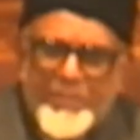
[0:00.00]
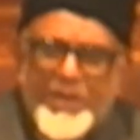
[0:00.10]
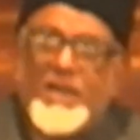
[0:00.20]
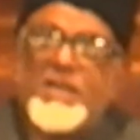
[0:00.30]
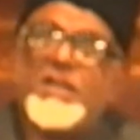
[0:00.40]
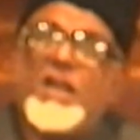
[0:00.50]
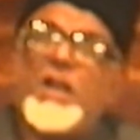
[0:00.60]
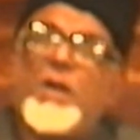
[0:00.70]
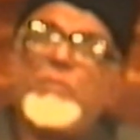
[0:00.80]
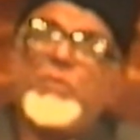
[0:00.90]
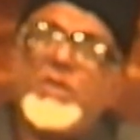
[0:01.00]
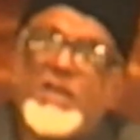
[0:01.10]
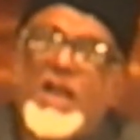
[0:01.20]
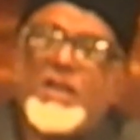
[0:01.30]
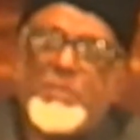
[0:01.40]
fill your stomach and say,
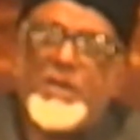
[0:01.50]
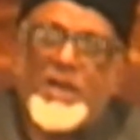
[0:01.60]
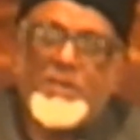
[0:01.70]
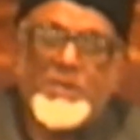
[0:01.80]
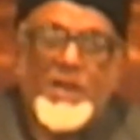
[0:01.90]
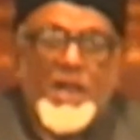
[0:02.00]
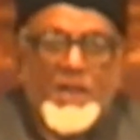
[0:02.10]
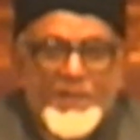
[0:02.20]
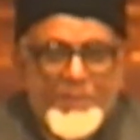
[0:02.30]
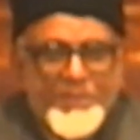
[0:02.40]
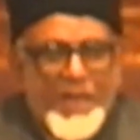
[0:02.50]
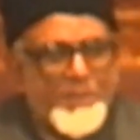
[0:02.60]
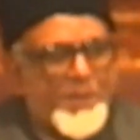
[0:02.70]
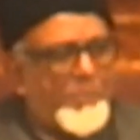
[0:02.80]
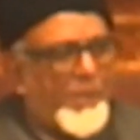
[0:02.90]
Alhamdulillah, Rabbil Alameen.
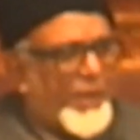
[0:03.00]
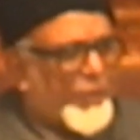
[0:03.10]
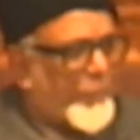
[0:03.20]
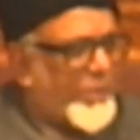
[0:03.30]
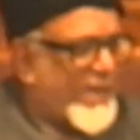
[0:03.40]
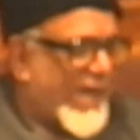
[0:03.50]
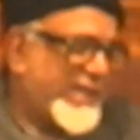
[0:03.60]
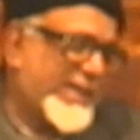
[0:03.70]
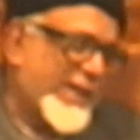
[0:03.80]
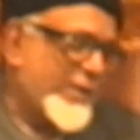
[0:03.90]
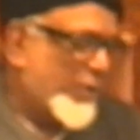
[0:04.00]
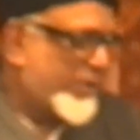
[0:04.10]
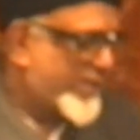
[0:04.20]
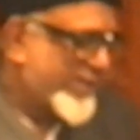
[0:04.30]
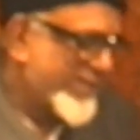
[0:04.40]
Sometimes a plate of
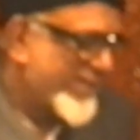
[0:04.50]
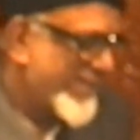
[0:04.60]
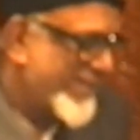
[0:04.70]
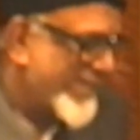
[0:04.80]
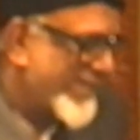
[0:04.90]
biryani cannot.